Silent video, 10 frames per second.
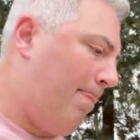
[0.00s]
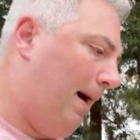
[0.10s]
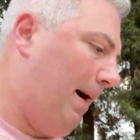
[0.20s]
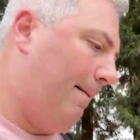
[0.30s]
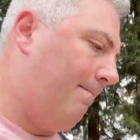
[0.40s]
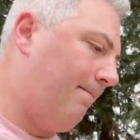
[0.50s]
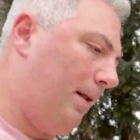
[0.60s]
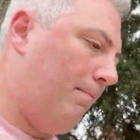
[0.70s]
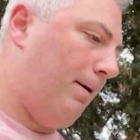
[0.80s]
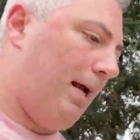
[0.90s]

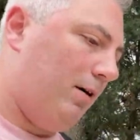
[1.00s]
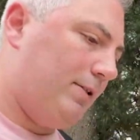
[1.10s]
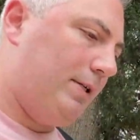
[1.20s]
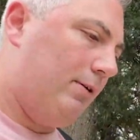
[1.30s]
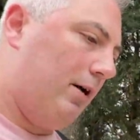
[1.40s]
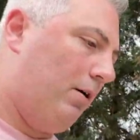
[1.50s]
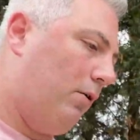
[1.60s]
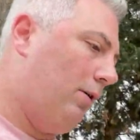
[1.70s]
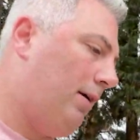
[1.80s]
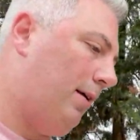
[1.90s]
but I also
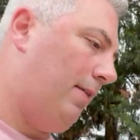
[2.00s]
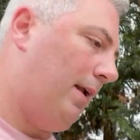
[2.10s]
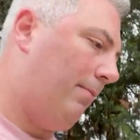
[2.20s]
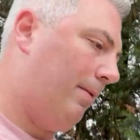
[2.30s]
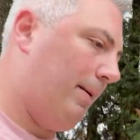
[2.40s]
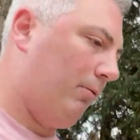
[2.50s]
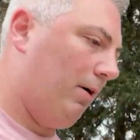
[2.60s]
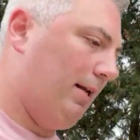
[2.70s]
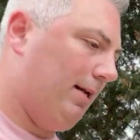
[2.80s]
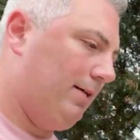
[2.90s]
know that I'm going to be
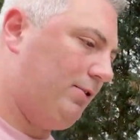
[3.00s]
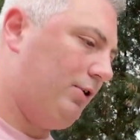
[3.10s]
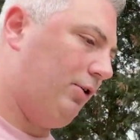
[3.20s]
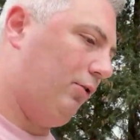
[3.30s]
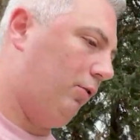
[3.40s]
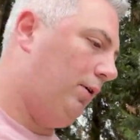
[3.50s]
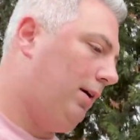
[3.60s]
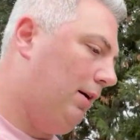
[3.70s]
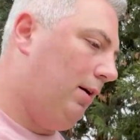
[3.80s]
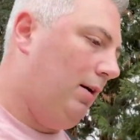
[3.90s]
running into,
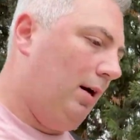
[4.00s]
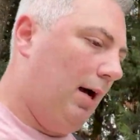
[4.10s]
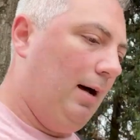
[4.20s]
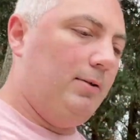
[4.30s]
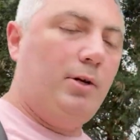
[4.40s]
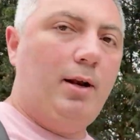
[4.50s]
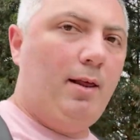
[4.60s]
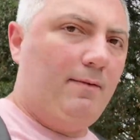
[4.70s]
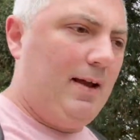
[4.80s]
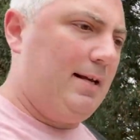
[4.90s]
due to
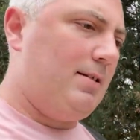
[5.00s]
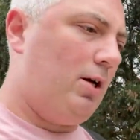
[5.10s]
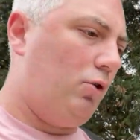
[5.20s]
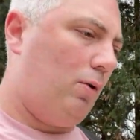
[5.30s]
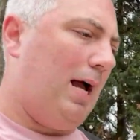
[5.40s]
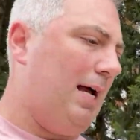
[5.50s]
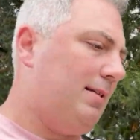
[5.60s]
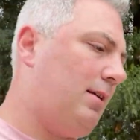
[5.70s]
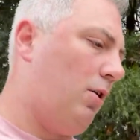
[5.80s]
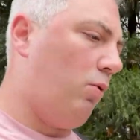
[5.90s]
the event,
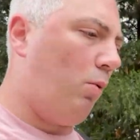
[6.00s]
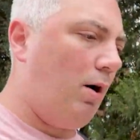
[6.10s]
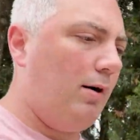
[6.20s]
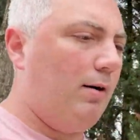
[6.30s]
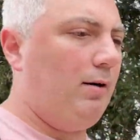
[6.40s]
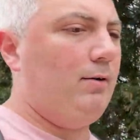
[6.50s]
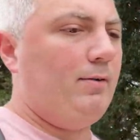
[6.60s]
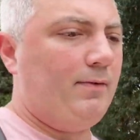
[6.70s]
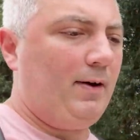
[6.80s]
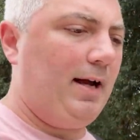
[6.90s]
grass, water,
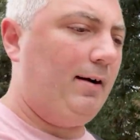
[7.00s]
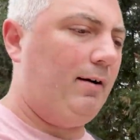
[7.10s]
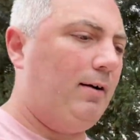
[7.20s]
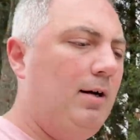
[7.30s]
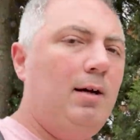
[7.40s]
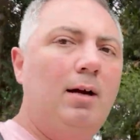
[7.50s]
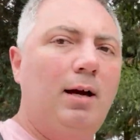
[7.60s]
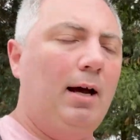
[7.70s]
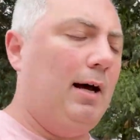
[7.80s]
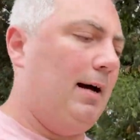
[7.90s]
fire,
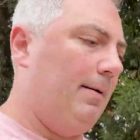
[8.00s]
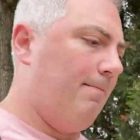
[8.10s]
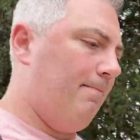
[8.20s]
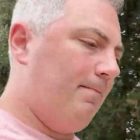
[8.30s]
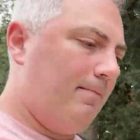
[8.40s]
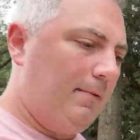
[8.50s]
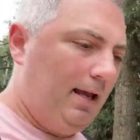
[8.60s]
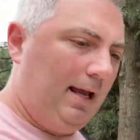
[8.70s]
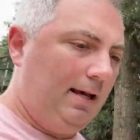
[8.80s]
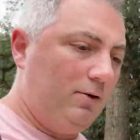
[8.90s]

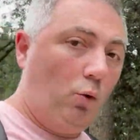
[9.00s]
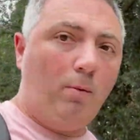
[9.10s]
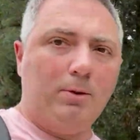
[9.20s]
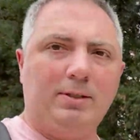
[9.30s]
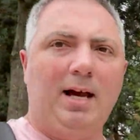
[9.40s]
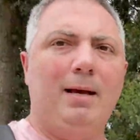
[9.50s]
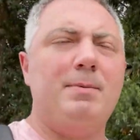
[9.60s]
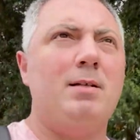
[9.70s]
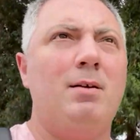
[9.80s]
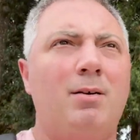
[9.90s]
and normal
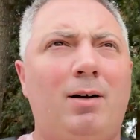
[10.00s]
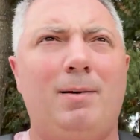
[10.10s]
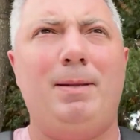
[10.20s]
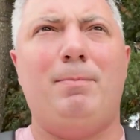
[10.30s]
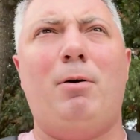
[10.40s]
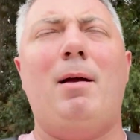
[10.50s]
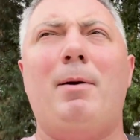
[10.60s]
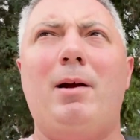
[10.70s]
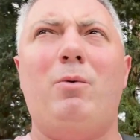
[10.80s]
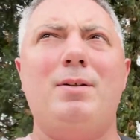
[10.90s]
types are going to be the
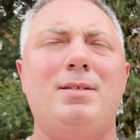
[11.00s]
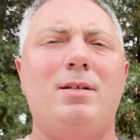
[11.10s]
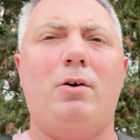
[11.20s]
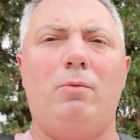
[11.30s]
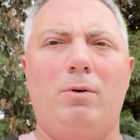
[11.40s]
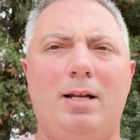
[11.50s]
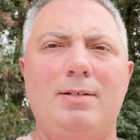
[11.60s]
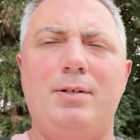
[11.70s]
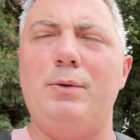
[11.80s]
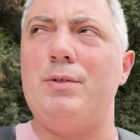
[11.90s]
primary ones to go and run
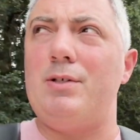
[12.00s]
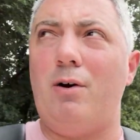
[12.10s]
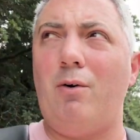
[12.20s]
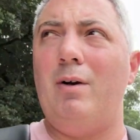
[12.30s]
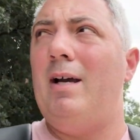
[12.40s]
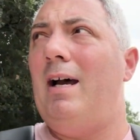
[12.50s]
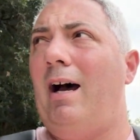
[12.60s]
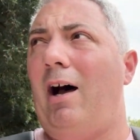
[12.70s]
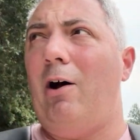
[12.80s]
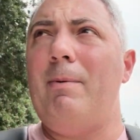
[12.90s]
into. So
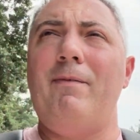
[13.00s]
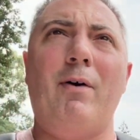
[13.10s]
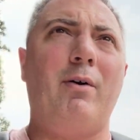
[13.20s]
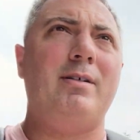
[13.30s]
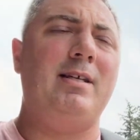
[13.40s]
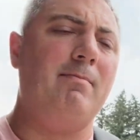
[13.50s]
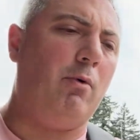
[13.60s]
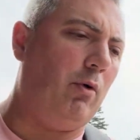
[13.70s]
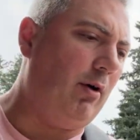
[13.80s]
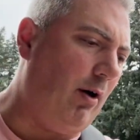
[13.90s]
I'll be focusing
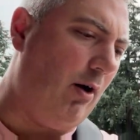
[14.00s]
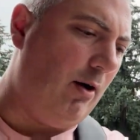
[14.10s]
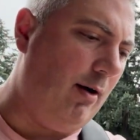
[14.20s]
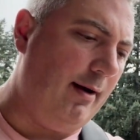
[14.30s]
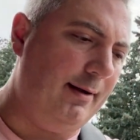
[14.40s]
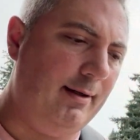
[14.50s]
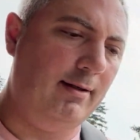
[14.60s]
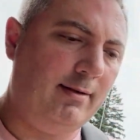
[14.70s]
more on